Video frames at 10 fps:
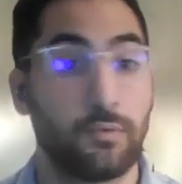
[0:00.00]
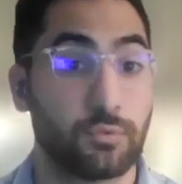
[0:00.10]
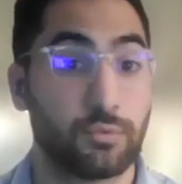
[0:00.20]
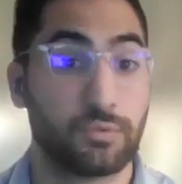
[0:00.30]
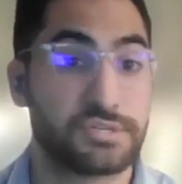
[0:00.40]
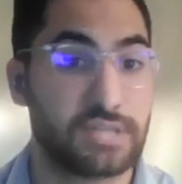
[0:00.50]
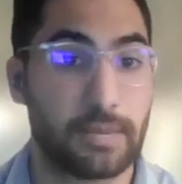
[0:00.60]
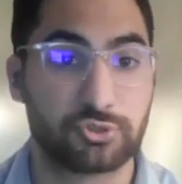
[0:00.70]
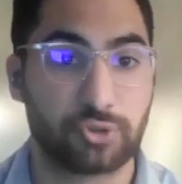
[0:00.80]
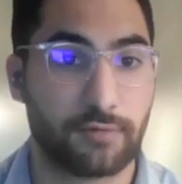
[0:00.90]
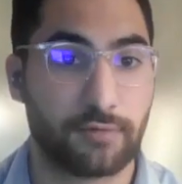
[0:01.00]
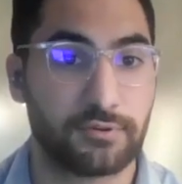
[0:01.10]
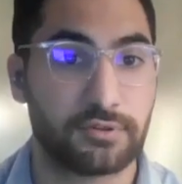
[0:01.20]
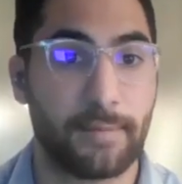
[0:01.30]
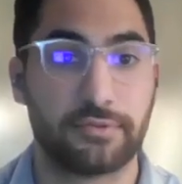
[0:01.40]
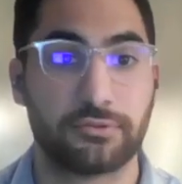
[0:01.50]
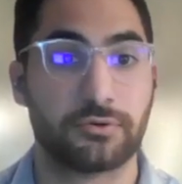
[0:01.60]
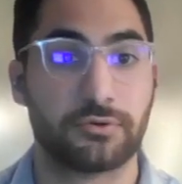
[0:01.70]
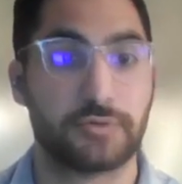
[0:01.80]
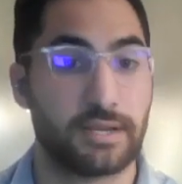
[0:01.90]
with the same strong
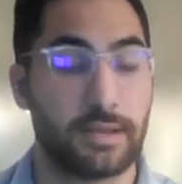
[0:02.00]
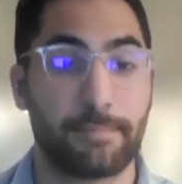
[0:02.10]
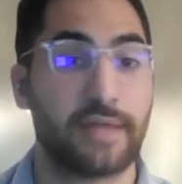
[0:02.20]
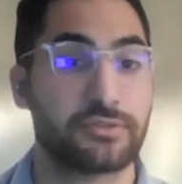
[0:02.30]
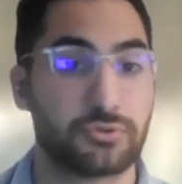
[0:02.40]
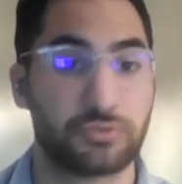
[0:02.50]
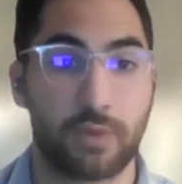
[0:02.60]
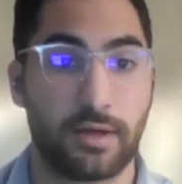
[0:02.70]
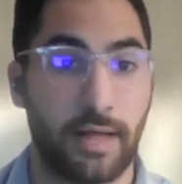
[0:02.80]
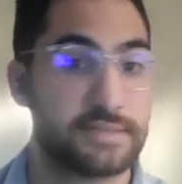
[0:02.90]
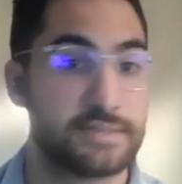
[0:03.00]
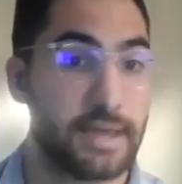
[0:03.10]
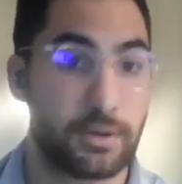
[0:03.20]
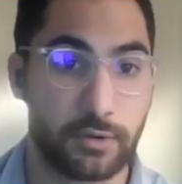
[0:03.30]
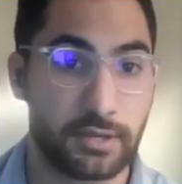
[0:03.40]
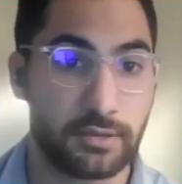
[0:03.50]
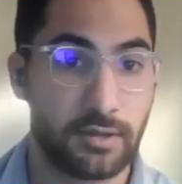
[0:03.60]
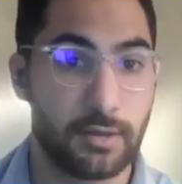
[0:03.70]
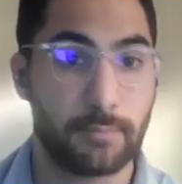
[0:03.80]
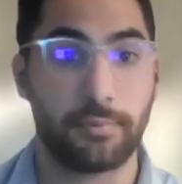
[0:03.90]
fundamentals, it pencils well as equity,
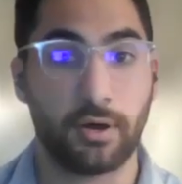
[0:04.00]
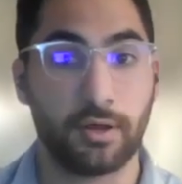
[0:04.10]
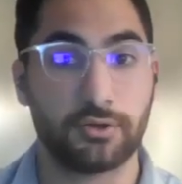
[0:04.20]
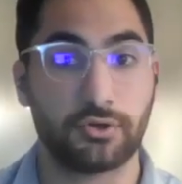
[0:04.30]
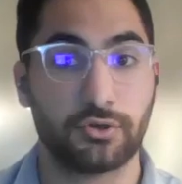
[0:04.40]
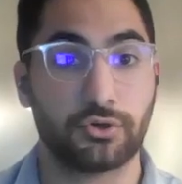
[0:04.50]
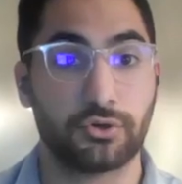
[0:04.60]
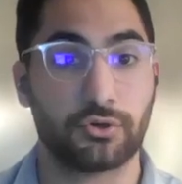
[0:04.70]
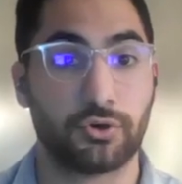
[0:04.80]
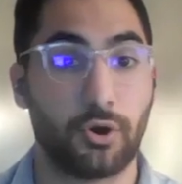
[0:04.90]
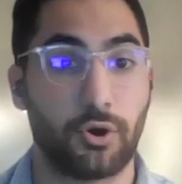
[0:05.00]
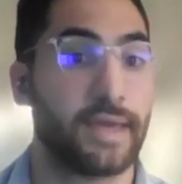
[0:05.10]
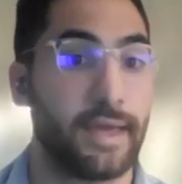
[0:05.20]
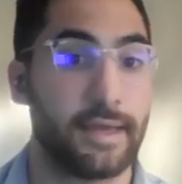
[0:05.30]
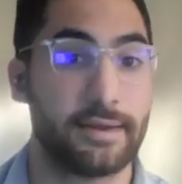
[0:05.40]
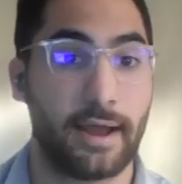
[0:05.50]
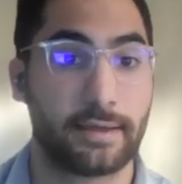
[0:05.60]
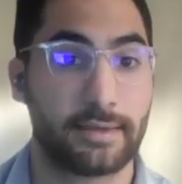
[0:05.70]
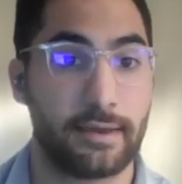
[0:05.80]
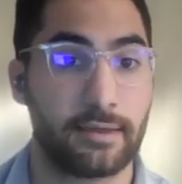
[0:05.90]
but you're okay
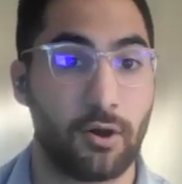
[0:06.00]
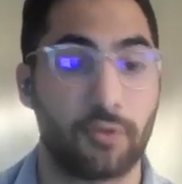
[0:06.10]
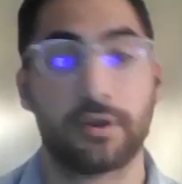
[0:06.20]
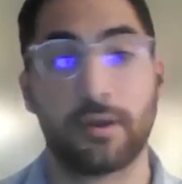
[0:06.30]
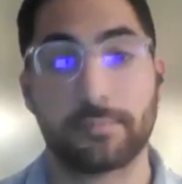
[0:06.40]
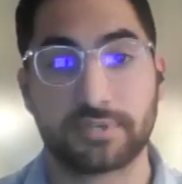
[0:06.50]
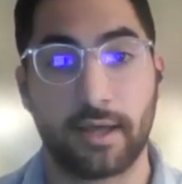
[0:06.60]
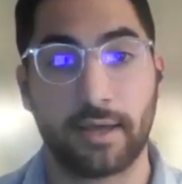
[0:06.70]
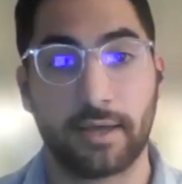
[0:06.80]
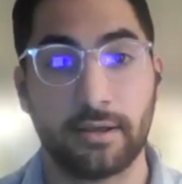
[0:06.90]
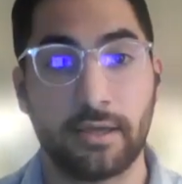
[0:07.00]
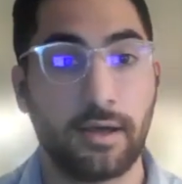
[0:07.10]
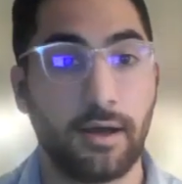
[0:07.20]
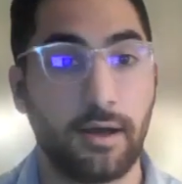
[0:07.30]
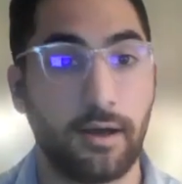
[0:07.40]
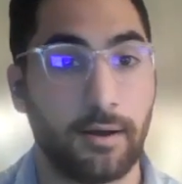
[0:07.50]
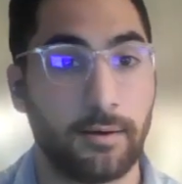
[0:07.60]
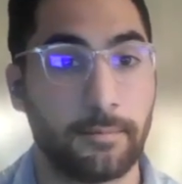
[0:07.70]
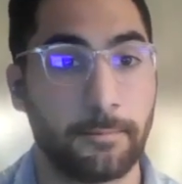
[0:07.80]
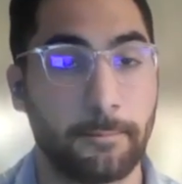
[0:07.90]
not getting all that upside
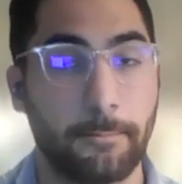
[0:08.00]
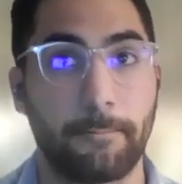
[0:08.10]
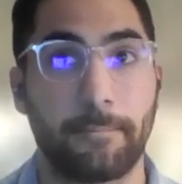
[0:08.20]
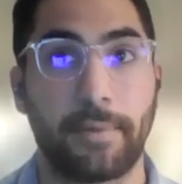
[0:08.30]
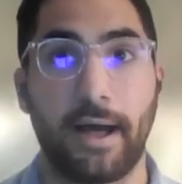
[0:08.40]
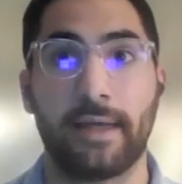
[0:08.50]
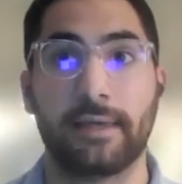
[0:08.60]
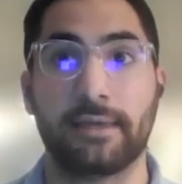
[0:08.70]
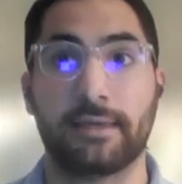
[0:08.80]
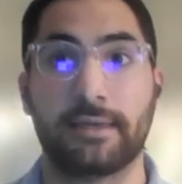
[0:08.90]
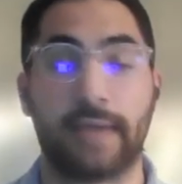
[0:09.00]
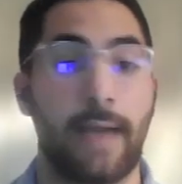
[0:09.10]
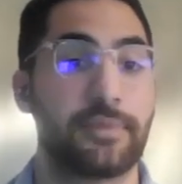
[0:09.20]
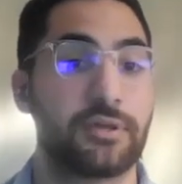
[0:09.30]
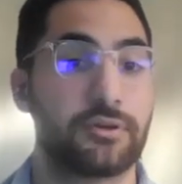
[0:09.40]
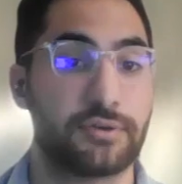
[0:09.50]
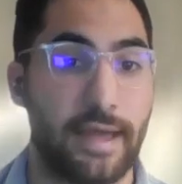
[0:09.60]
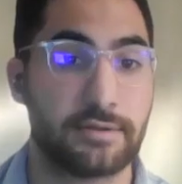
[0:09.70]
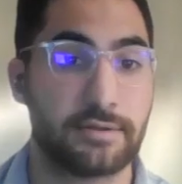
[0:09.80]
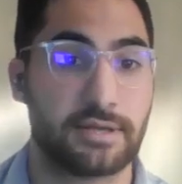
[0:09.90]
by capping your
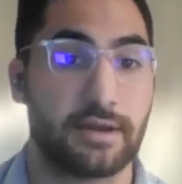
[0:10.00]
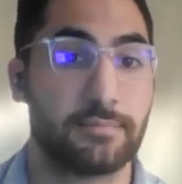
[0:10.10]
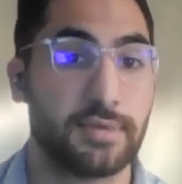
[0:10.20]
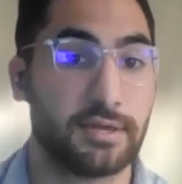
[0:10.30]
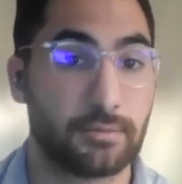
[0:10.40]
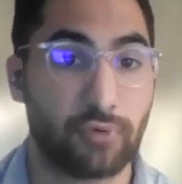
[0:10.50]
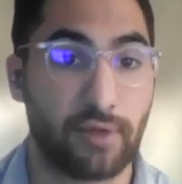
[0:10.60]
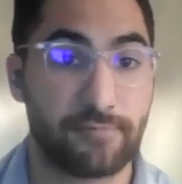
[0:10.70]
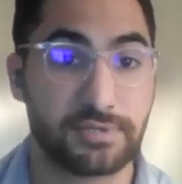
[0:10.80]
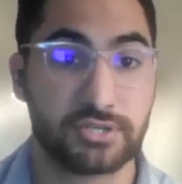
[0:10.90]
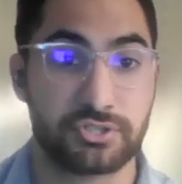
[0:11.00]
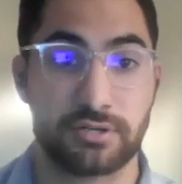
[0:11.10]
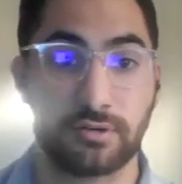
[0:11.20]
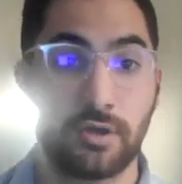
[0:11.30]
downside and being in the prep position.